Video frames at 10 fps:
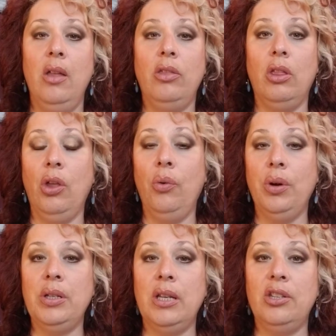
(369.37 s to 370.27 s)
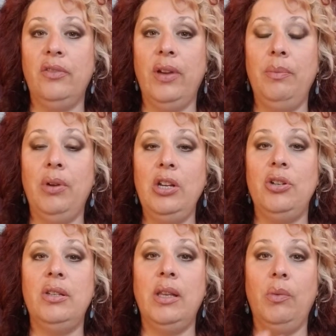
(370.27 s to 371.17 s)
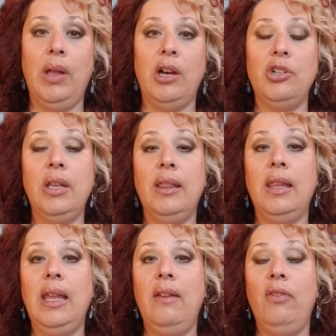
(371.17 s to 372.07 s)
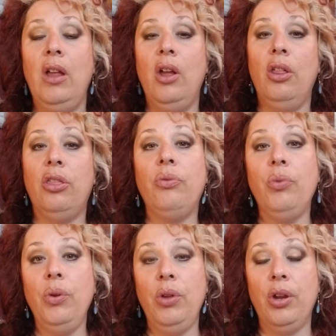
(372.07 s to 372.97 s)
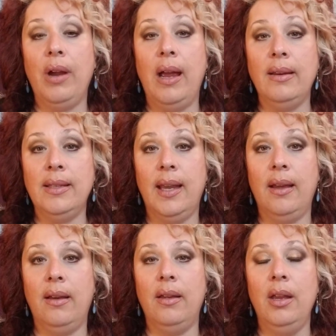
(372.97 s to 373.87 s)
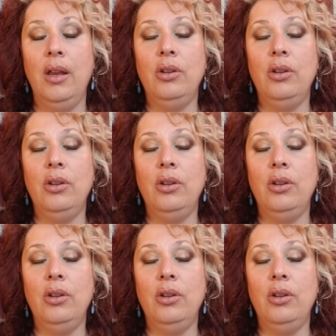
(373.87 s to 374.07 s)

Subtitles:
the lower, denser vibrations that will actually leave through your exhale.